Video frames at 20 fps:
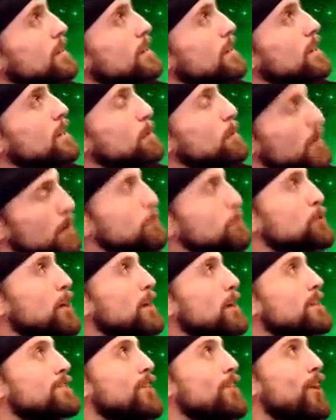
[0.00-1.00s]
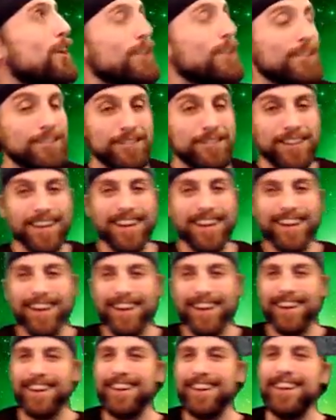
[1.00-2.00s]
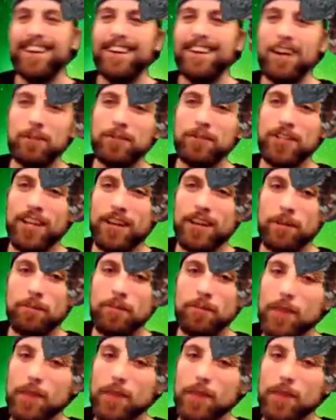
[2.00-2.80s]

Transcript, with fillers: but I'm trying to talk. I'm just kidding.